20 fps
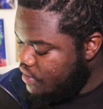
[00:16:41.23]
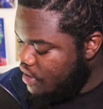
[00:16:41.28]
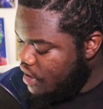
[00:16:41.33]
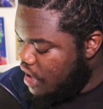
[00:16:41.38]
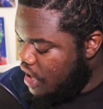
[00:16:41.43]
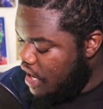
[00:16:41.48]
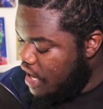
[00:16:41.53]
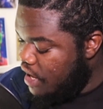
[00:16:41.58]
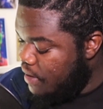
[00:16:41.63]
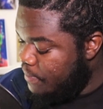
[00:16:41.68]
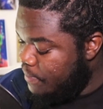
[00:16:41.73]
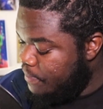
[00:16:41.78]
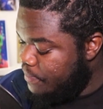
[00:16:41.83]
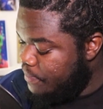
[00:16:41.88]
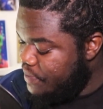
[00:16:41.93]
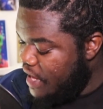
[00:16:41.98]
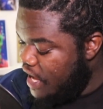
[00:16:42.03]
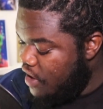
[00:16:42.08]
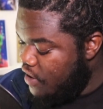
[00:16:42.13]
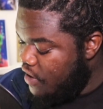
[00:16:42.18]

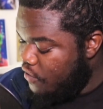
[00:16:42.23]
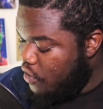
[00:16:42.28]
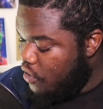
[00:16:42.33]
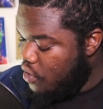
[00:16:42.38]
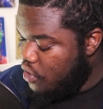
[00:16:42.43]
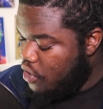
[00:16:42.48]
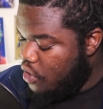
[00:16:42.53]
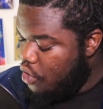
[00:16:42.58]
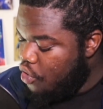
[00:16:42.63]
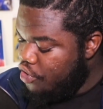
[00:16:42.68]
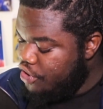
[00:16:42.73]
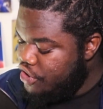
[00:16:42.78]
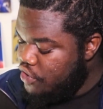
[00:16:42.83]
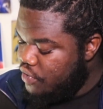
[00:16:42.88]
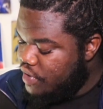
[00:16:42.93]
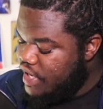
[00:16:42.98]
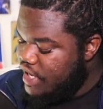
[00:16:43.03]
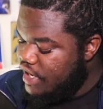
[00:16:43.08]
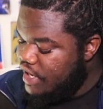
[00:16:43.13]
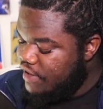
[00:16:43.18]
Now the whole Corey, you know,
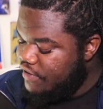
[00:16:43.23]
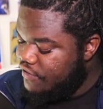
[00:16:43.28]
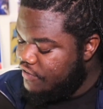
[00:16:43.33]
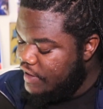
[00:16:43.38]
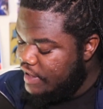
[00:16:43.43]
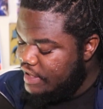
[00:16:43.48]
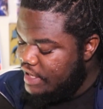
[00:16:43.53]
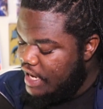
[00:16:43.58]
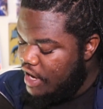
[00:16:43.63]
killing thing.